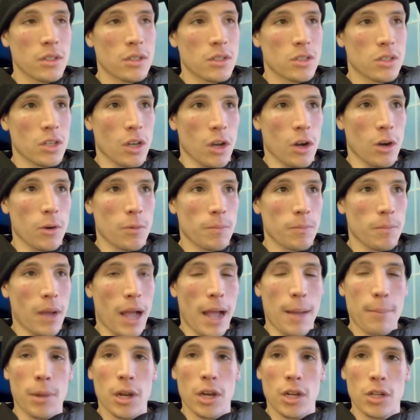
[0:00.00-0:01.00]
So
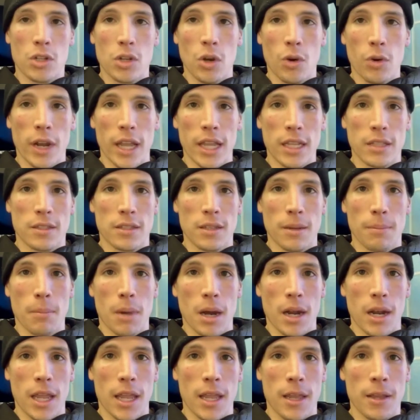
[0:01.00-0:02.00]
I'm gonna donate some
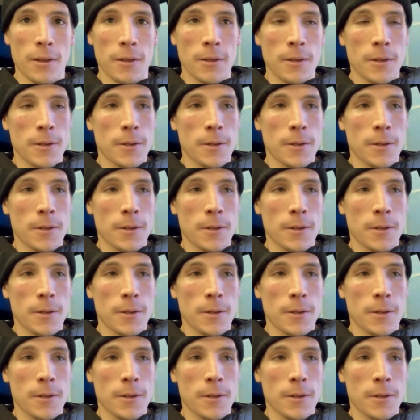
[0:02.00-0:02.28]
money,